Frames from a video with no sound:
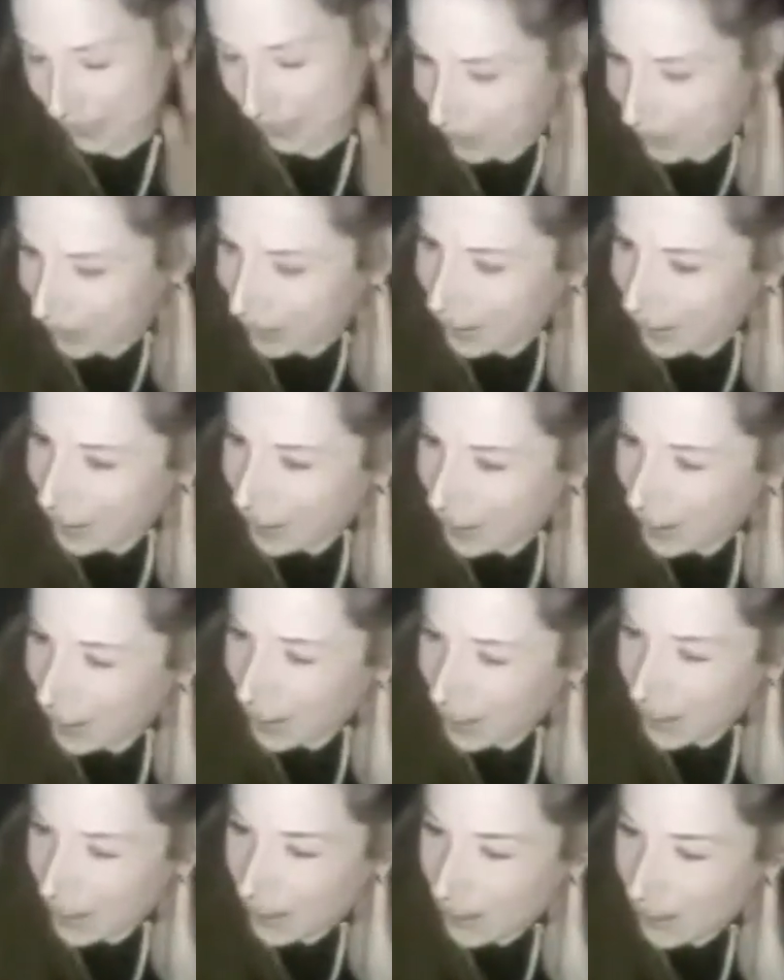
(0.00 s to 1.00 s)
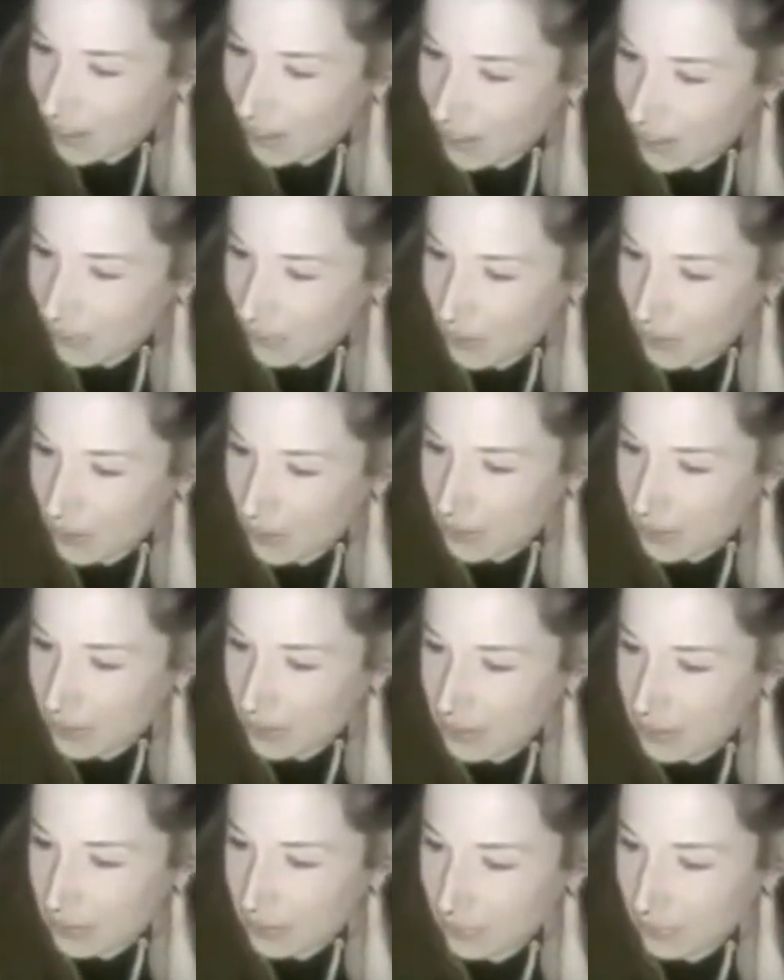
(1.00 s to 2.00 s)
For instance, if you
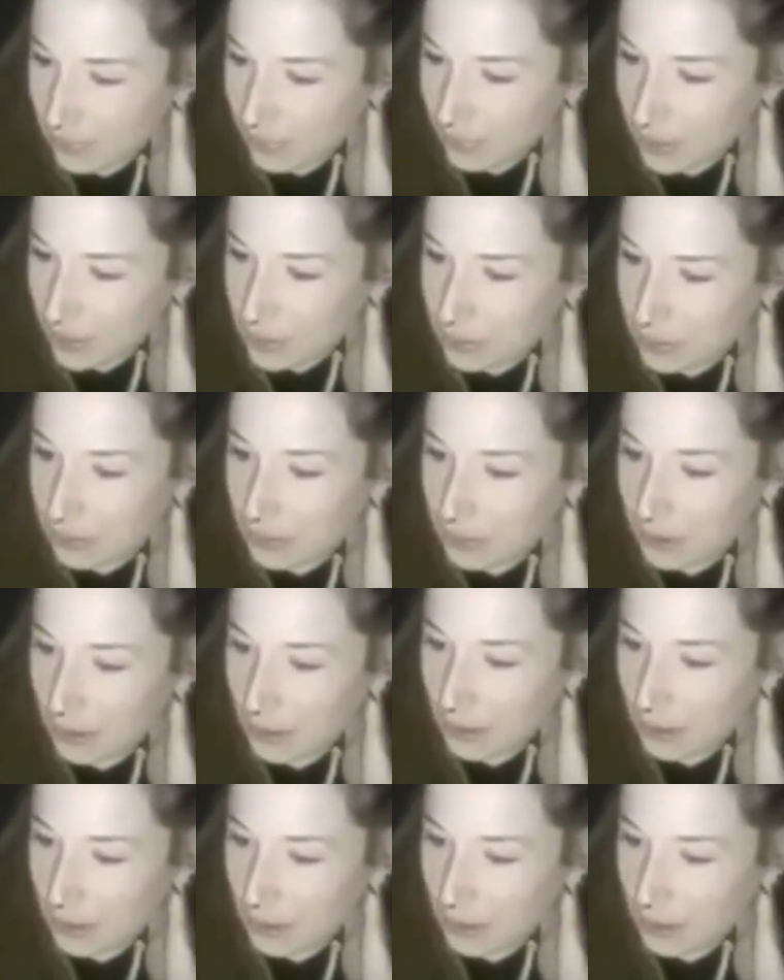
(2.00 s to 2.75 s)
call upon,